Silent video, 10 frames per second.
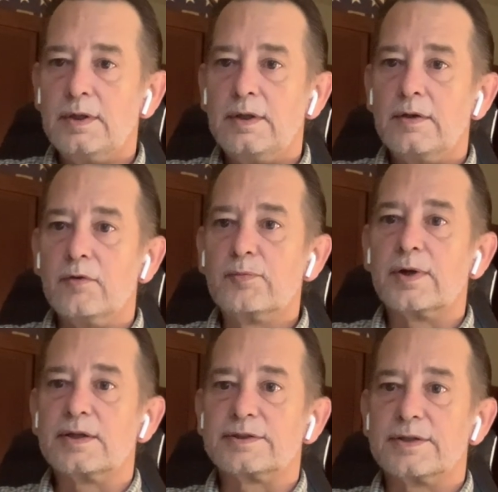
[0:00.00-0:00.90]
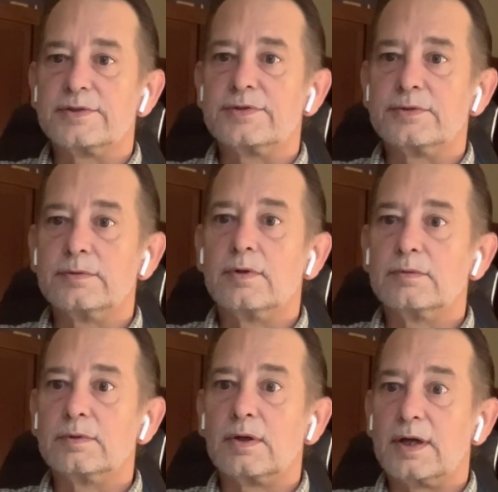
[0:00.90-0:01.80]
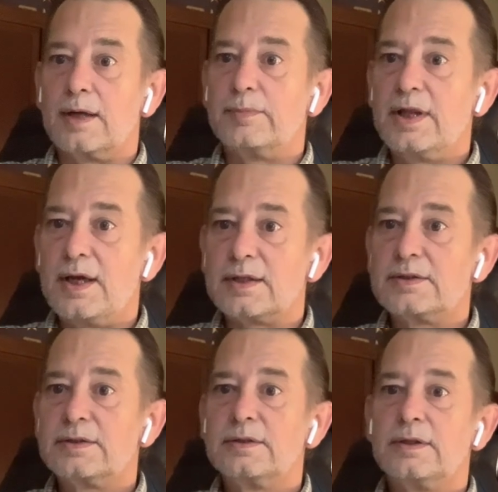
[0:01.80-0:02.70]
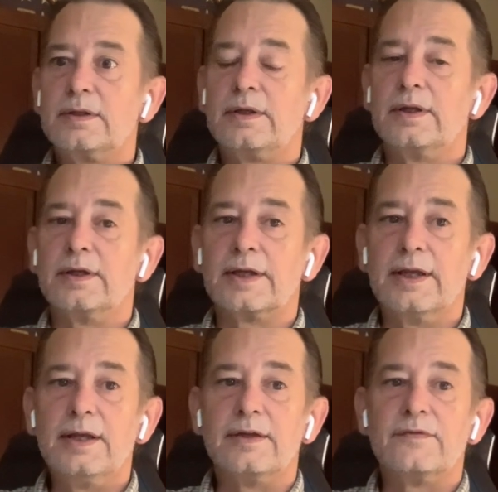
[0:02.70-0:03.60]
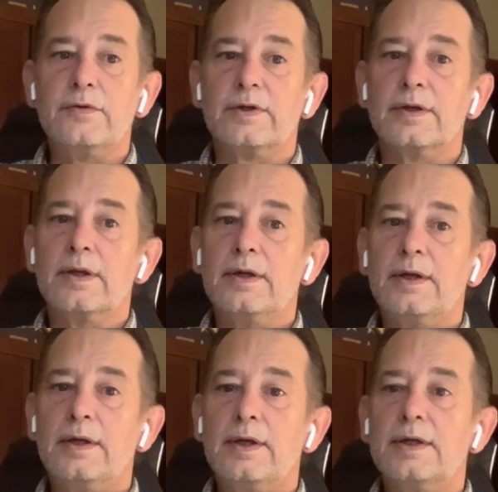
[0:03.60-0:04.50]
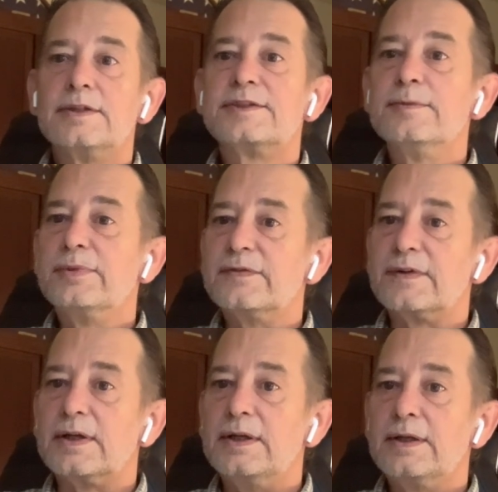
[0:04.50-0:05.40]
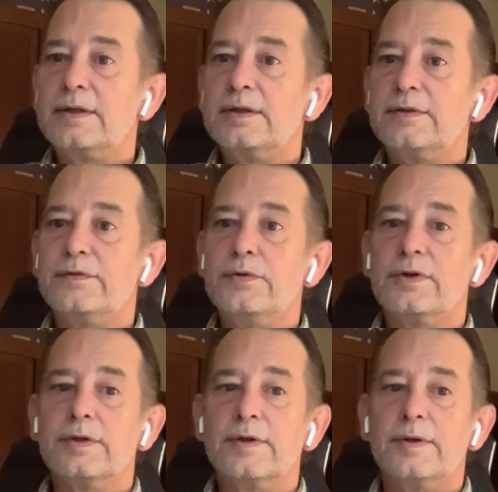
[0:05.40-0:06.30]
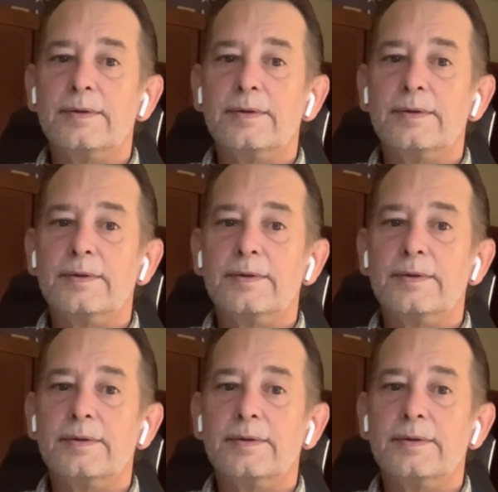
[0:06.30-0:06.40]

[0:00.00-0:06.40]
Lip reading: those processes are complex. And again, if you can simplify it, if you can